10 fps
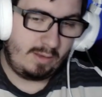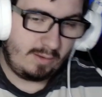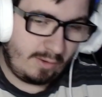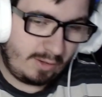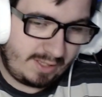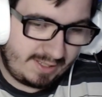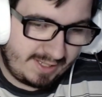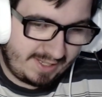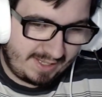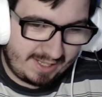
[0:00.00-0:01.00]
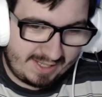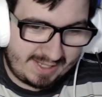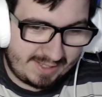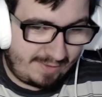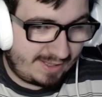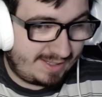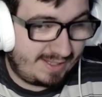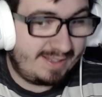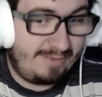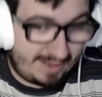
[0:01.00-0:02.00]
Oh, this is it. This is
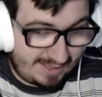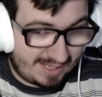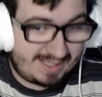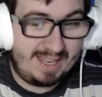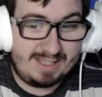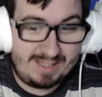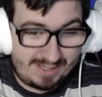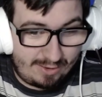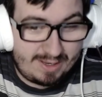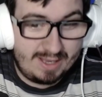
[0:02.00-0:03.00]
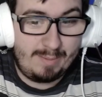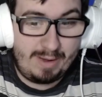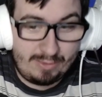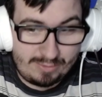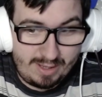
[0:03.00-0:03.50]
what Askeladd is talking about.